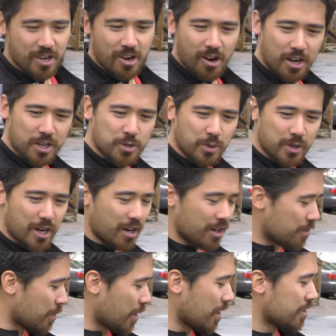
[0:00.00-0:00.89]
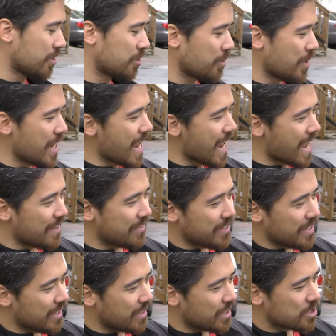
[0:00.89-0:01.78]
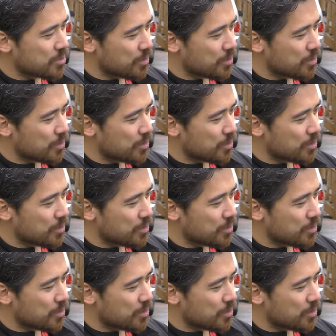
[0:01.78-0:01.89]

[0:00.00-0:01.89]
the R X one hundred Mark three and the L